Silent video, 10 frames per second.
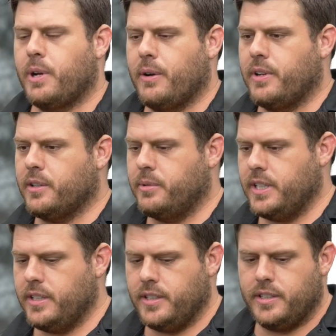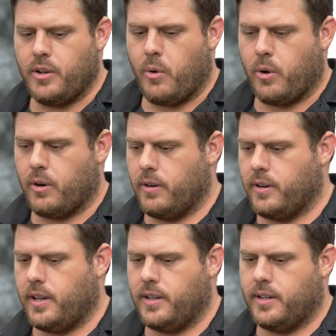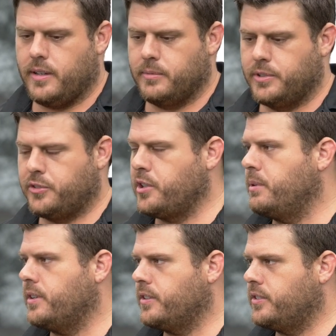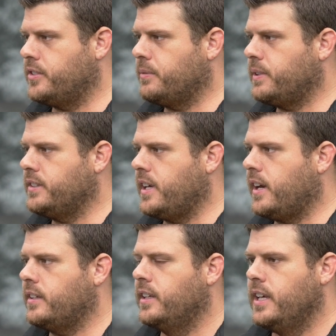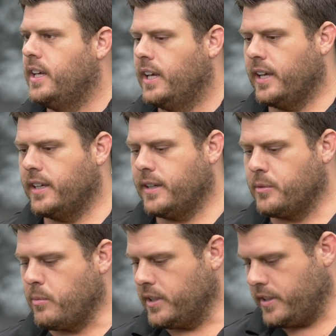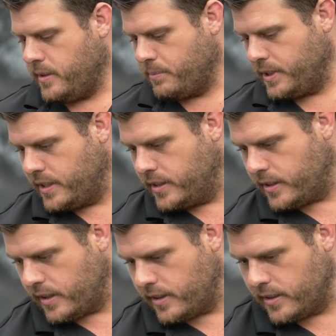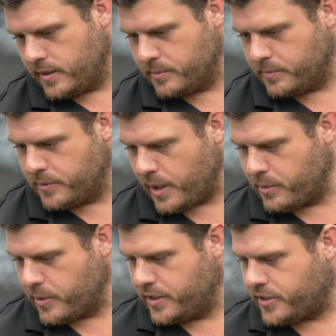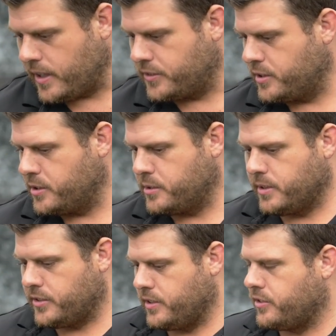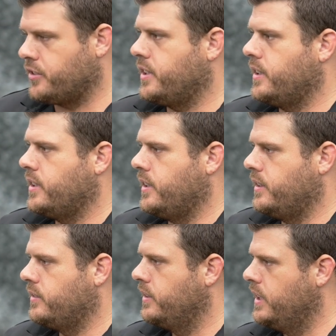private equity or um, distributors and stuff mm -hmm. like mm-hmm. that. And one company um, that we reached out to was interested and.